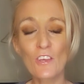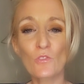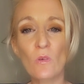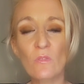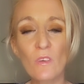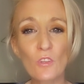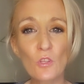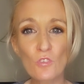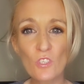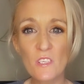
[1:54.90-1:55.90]
So I've given
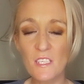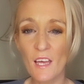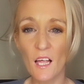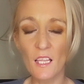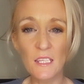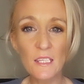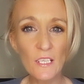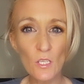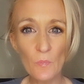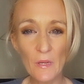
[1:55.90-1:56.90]
you just a
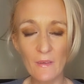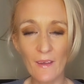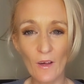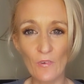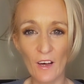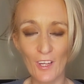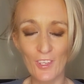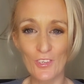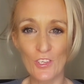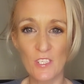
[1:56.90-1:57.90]
little bit of
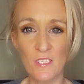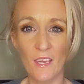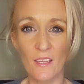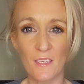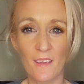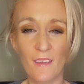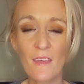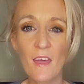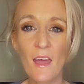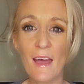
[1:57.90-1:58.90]
understanding
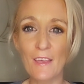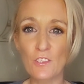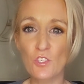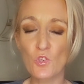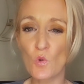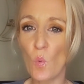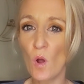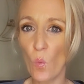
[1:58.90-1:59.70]
as to